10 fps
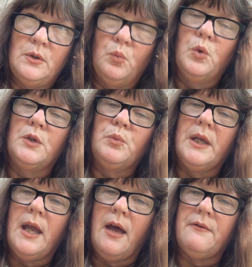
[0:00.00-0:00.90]
would
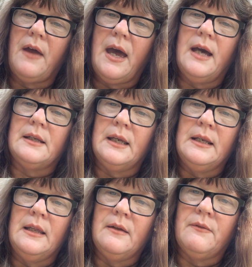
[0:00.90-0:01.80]
we have had
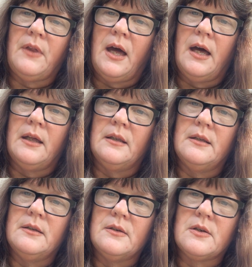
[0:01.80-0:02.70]
any of that
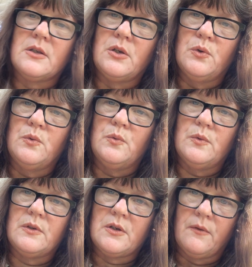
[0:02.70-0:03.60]
to
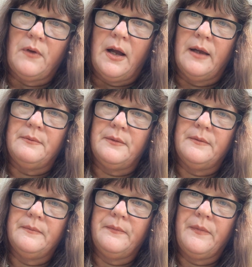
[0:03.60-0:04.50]
survive?
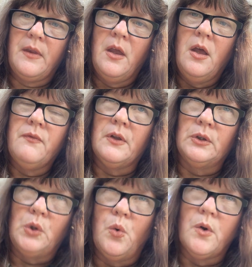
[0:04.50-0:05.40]
The
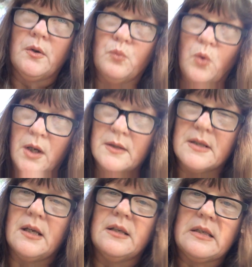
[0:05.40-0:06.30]
Lord
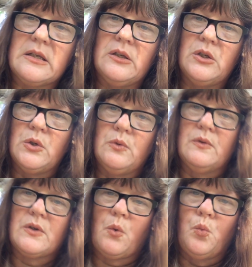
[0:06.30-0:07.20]
wants us to
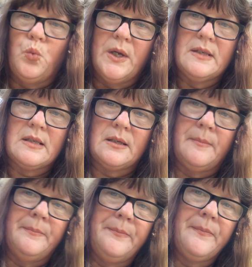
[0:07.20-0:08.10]
use
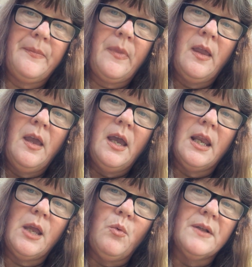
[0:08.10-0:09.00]
wisdom
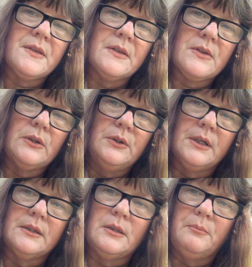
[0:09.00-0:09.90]
and He wants us to
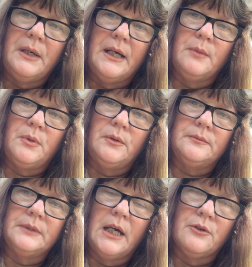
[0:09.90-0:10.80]
look at the
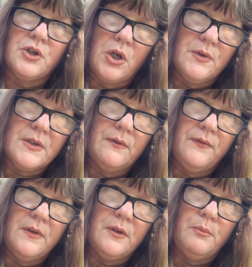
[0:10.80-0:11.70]
Bible. Now, Joseph
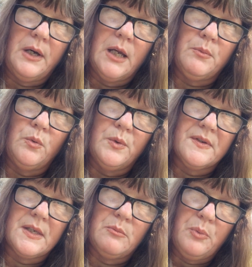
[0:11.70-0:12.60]
in the Bible
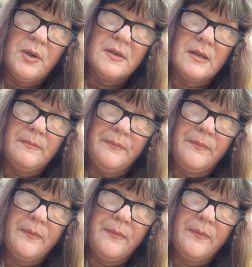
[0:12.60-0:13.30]
was in prison.